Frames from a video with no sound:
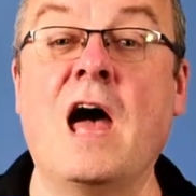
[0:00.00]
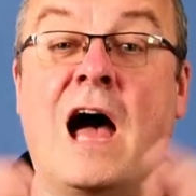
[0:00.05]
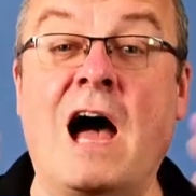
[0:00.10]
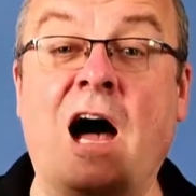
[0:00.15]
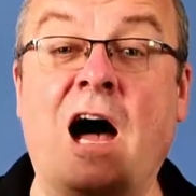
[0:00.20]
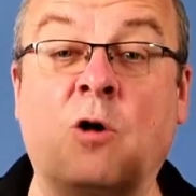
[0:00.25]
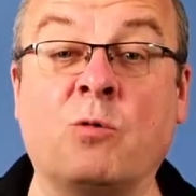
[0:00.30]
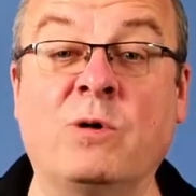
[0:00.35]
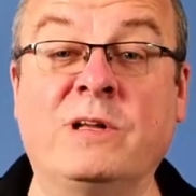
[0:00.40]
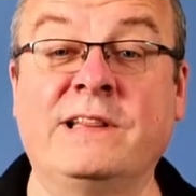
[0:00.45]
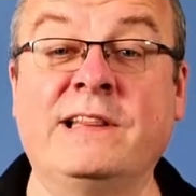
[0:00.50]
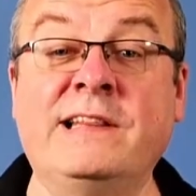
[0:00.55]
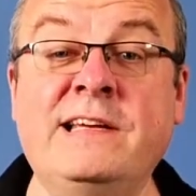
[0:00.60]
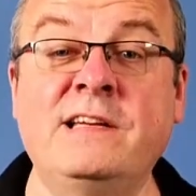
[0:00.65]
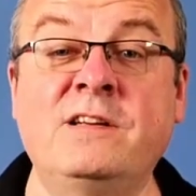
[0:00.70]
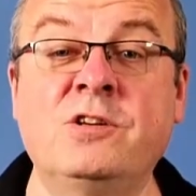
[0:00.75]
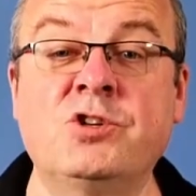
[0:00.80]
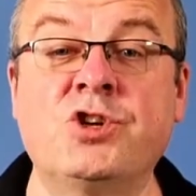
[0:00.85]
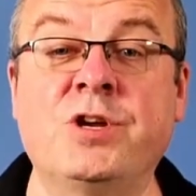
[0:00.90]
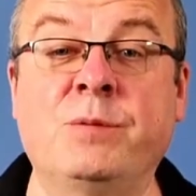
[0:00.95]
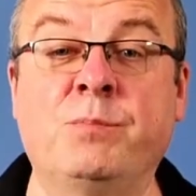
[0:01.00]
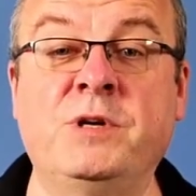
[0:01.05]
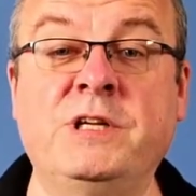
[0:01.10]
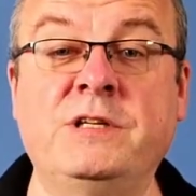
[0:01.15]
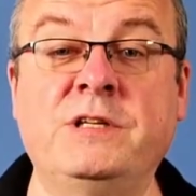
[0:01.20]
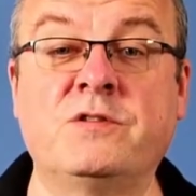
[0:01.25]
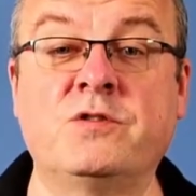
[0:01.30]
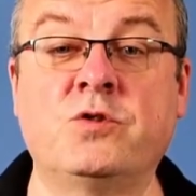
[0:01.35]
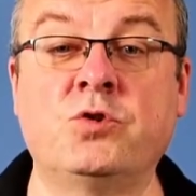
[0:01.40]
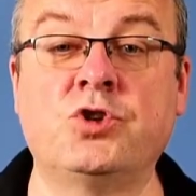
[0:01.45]
Our leadership
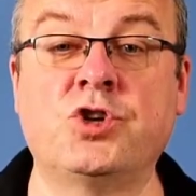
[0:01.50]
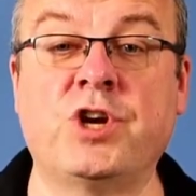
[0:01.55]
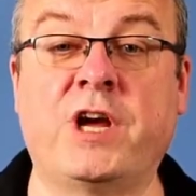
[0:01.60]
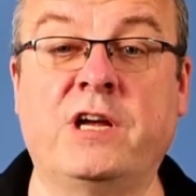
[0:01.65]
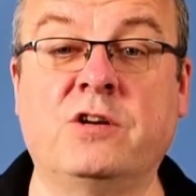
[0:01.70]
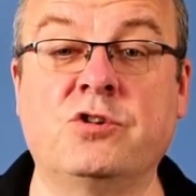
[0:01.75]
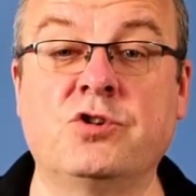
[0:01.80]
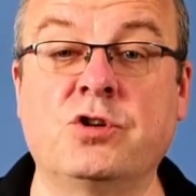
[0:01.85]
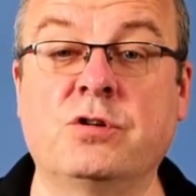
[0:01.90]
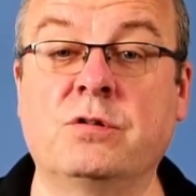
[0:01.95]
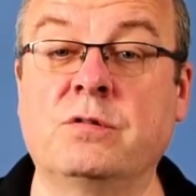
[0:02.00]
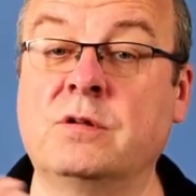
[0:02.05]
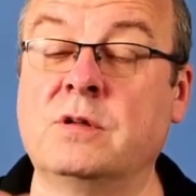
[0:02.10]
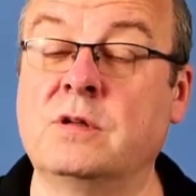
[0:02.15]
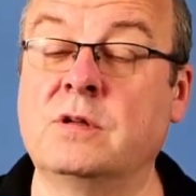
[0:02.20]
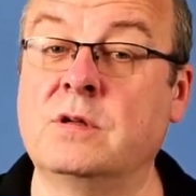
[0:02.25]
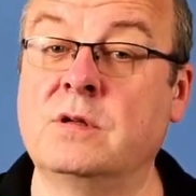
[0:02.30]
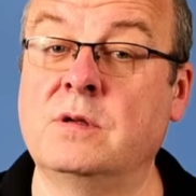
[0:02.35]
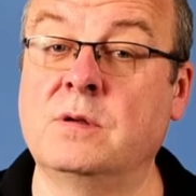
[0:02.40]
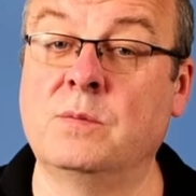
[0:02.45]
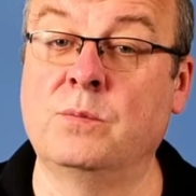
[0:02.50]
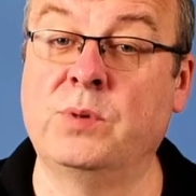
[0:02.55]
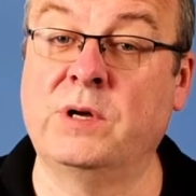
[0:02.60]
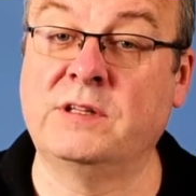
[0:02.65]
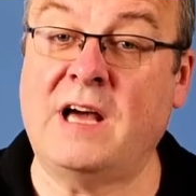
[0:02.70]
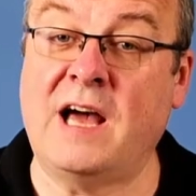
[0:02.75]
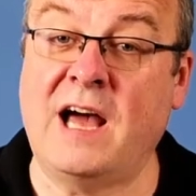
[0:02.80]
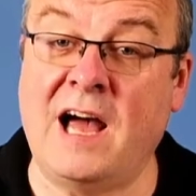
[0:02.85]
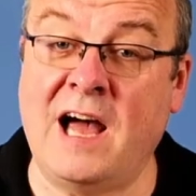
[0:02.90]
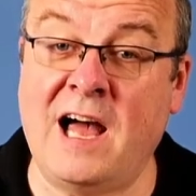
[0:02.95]
needs to change,
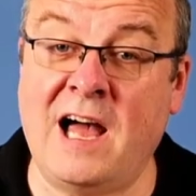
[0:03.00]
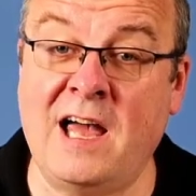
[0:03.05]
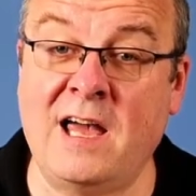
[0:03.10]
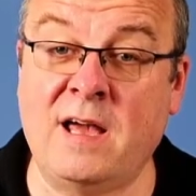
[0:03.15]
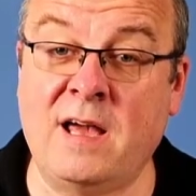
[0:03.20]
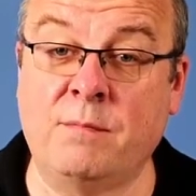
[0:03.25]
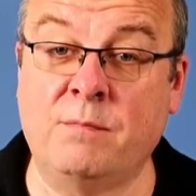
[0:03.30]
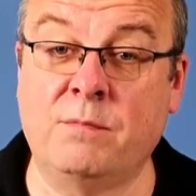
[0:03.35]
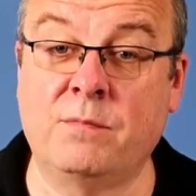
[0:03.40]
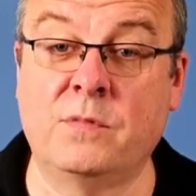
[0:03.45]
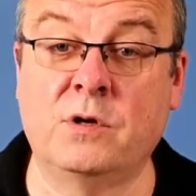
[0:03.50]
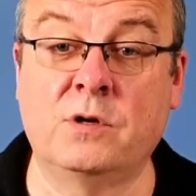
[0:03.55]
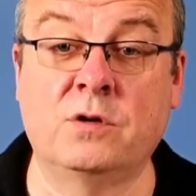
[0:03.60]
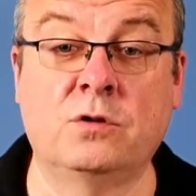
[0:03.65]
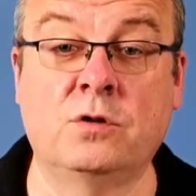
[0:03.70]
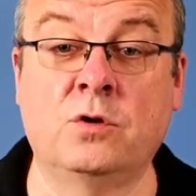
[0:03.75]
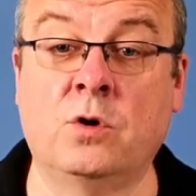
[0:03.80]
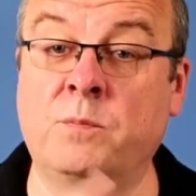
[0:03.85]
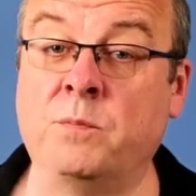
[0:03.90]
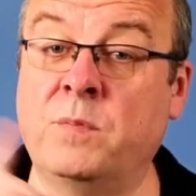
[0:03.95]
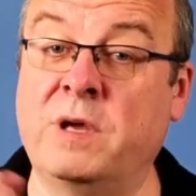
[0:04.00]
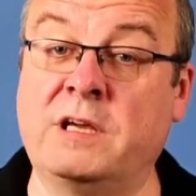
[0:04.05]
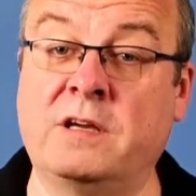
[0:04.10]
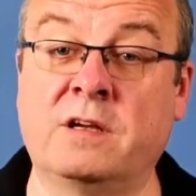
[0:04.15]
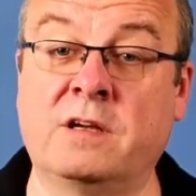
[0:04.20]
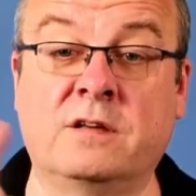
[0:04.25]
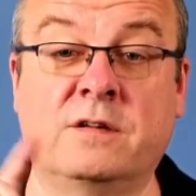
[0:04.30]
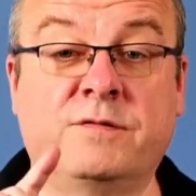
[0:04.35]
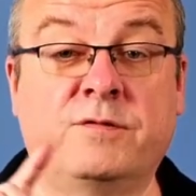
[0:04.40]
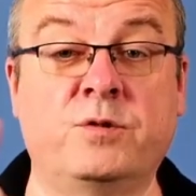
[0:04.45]
but I'm not
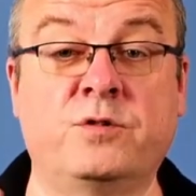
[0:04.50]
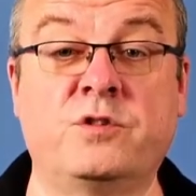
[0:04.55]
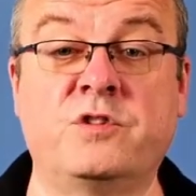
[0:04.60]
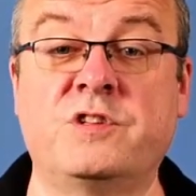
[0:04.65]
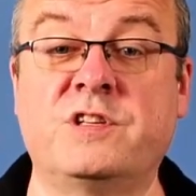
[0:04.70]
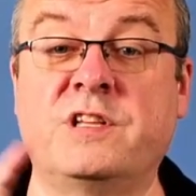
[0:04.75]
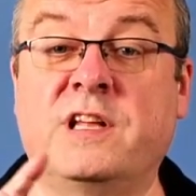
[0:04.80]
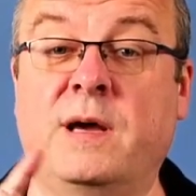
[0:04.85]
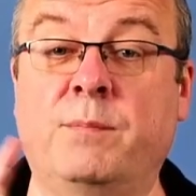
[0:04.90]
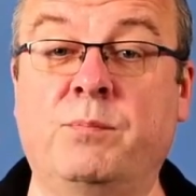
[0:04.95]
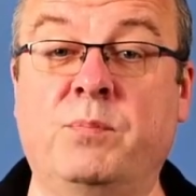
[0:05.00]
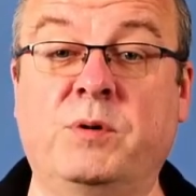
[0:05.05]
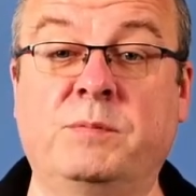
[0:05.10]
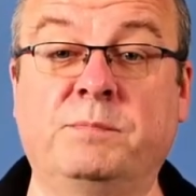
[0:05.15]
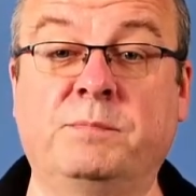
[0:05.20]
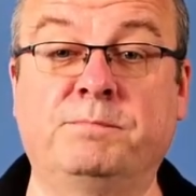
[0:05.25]
making the first step.